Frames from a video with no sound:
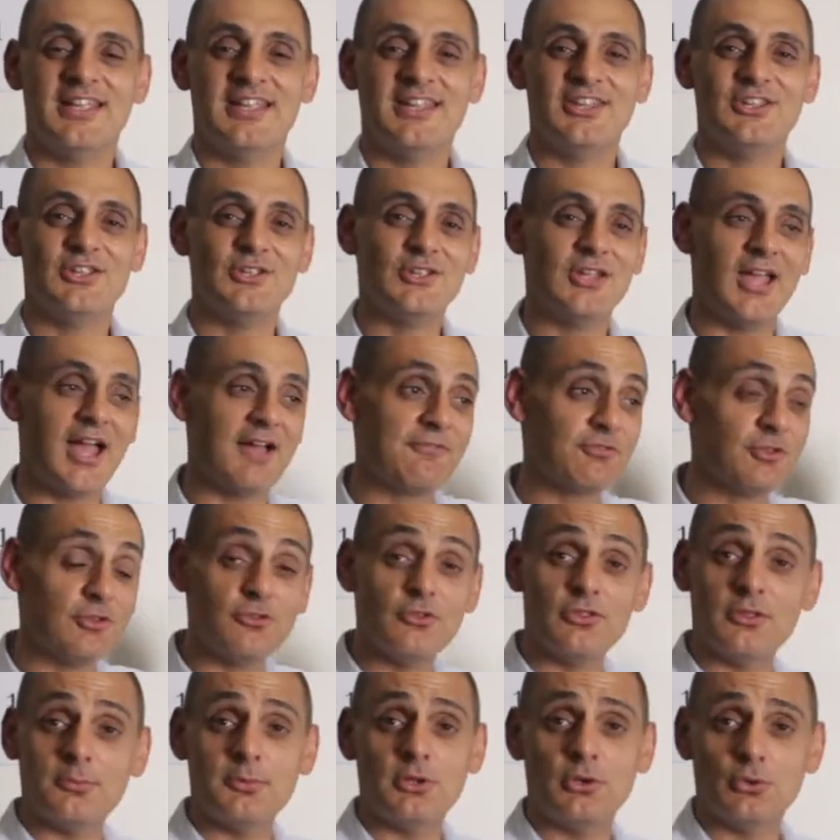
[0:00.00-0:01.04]
You have to
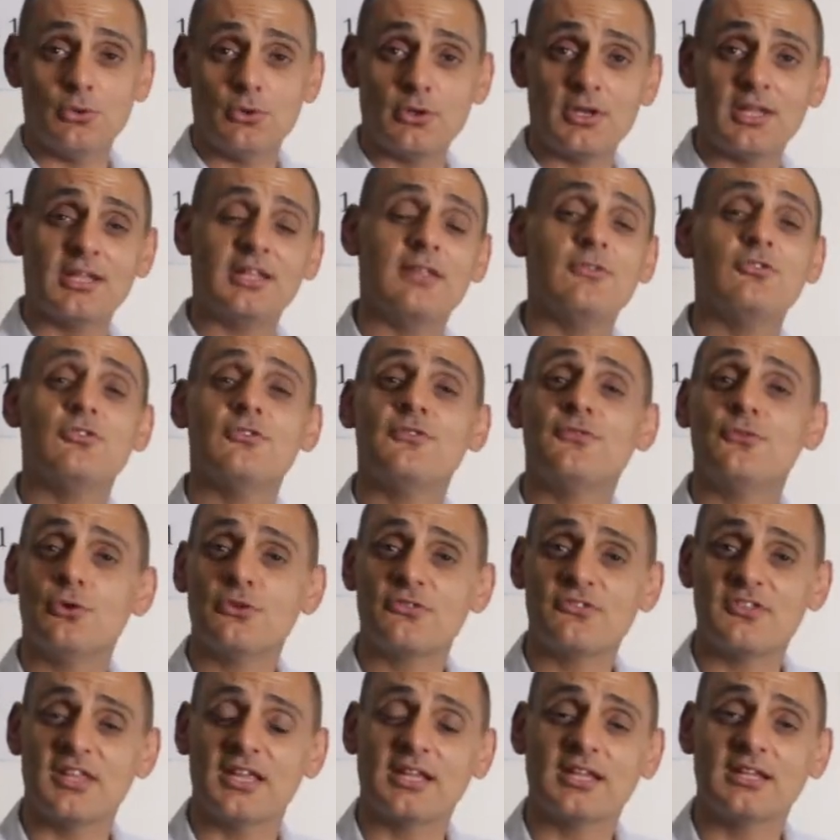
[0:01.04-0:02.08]
do them in order. It gives you
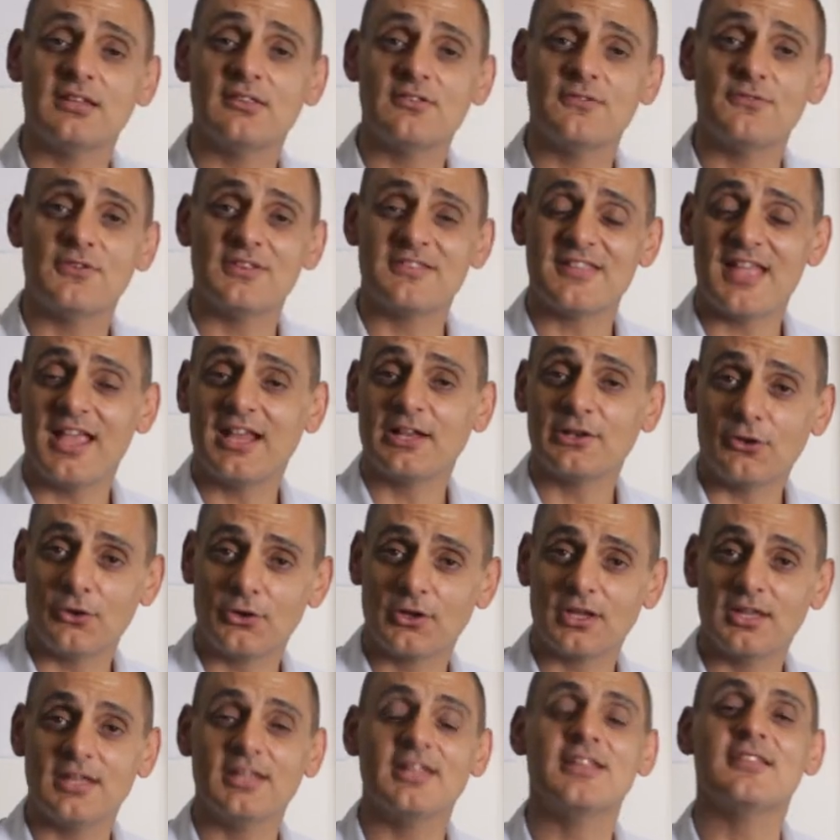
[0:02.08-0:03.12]
4 seconds. If you take
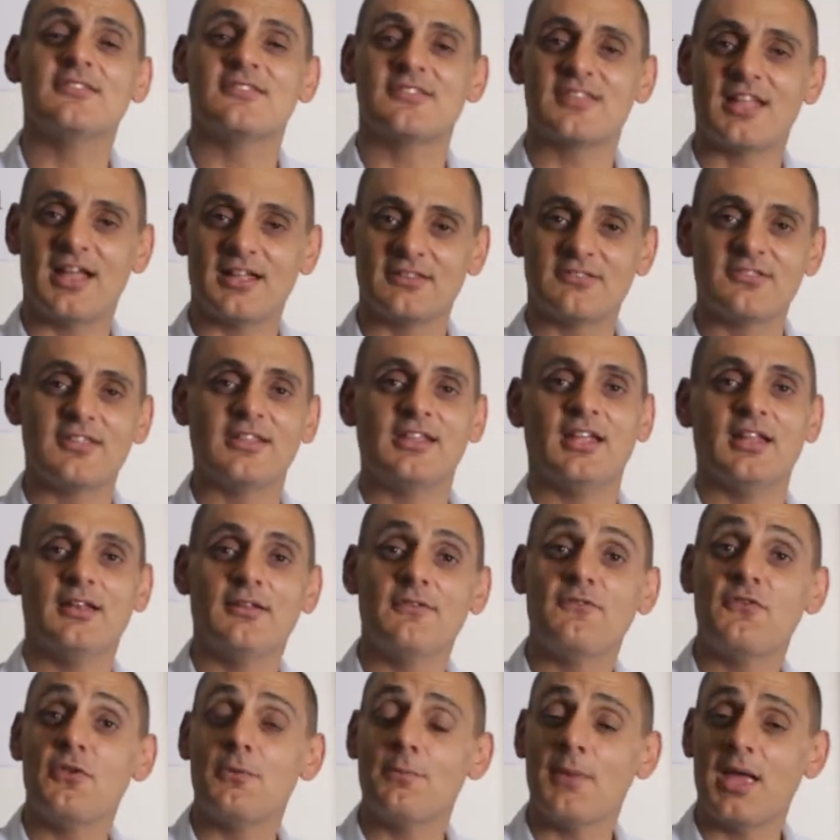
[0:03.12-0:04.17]
longer, it starts
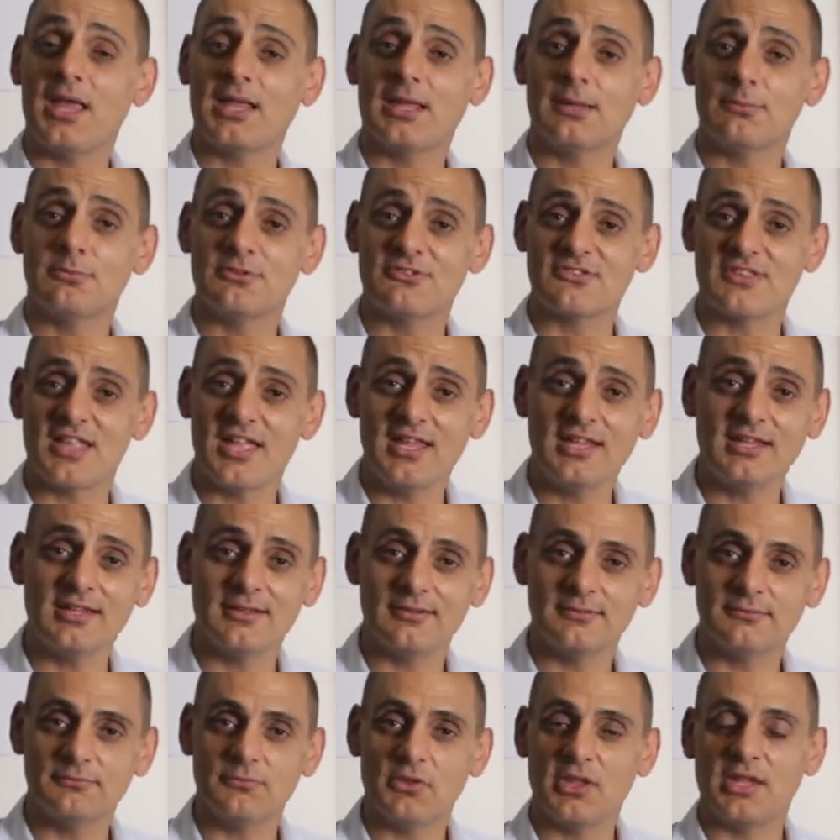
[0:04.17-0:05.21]
again. If you make a
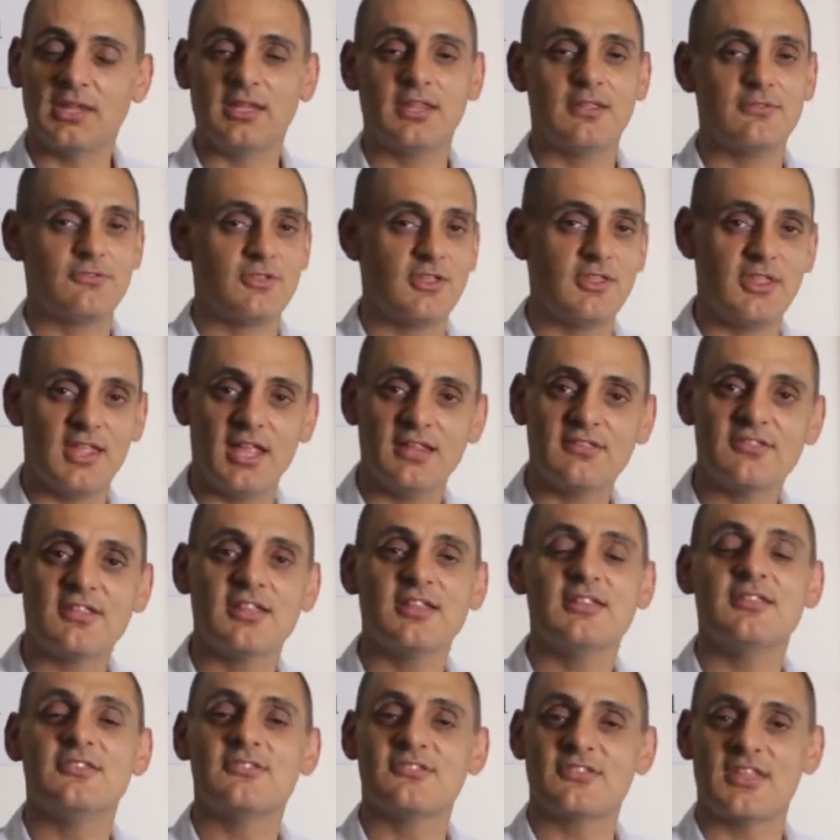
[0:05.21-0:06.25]
mistake, it gives you the
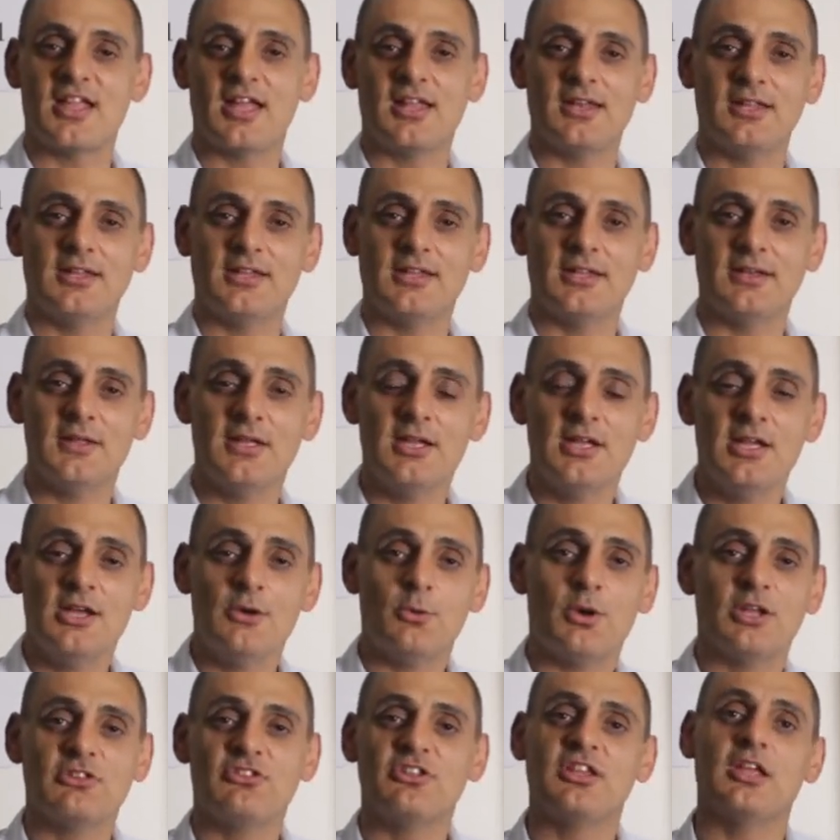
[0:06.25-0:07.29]
answer, you start again.
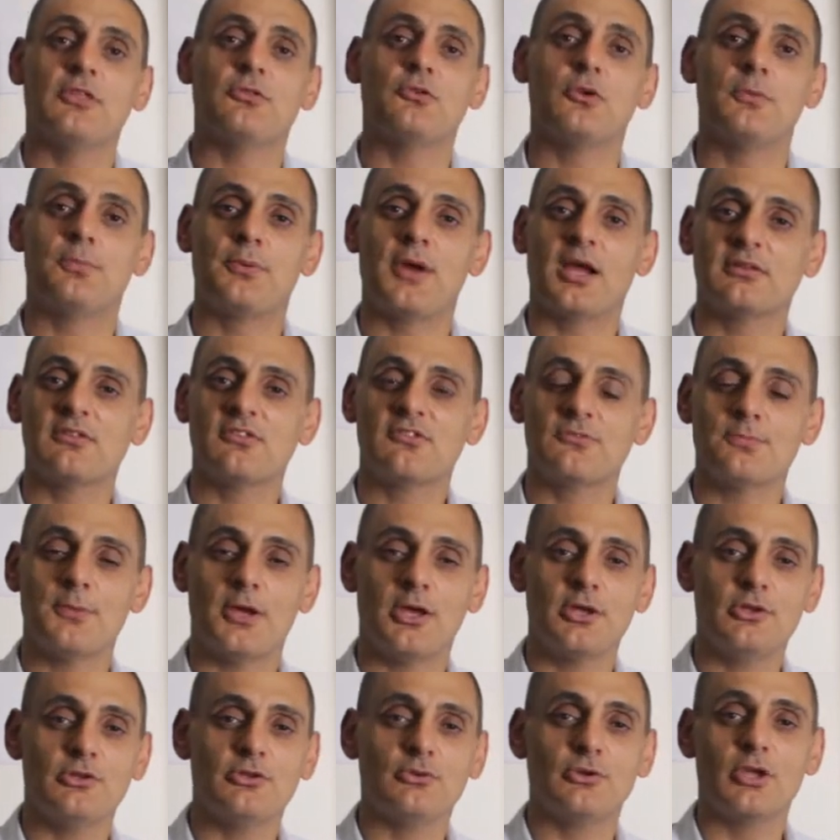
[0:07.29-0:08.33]
Once you get through practice
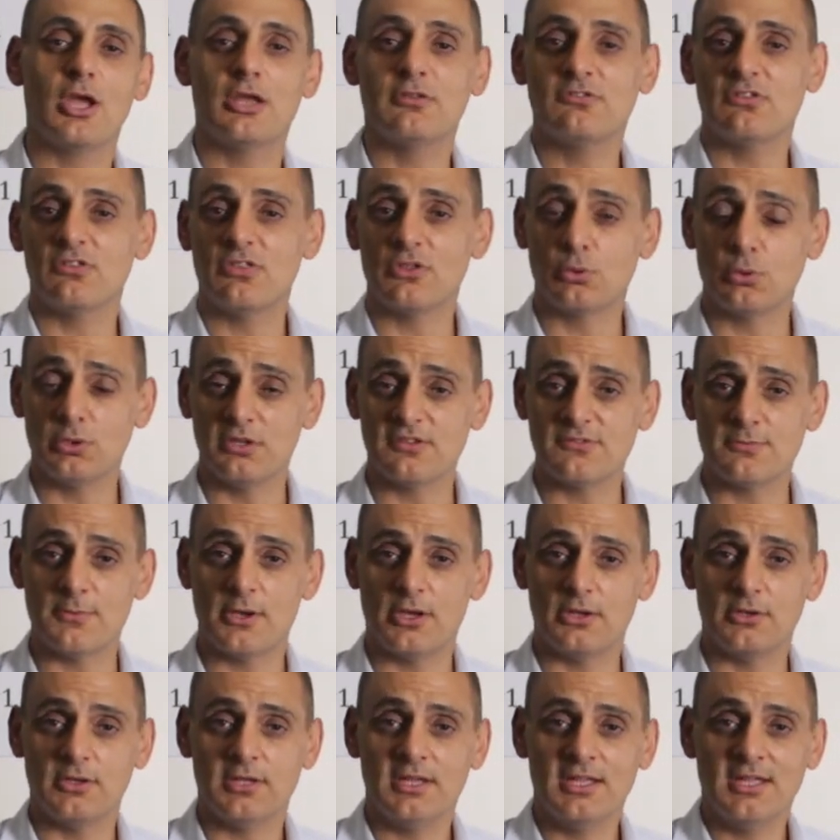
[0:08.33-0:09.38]
mode, you go to the quiz
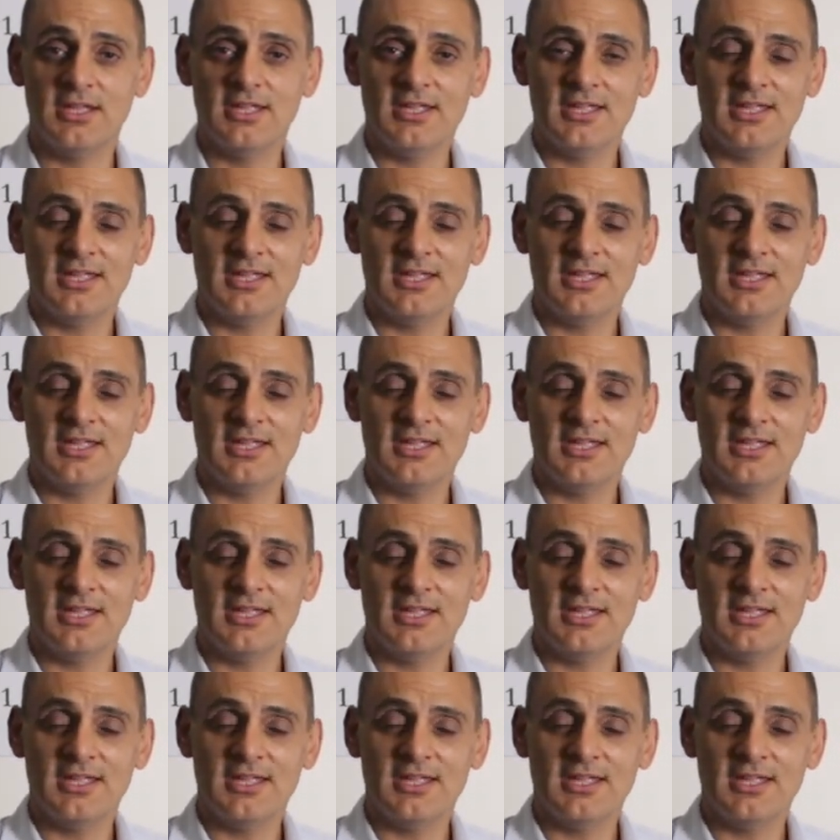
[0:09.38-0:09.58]
mode.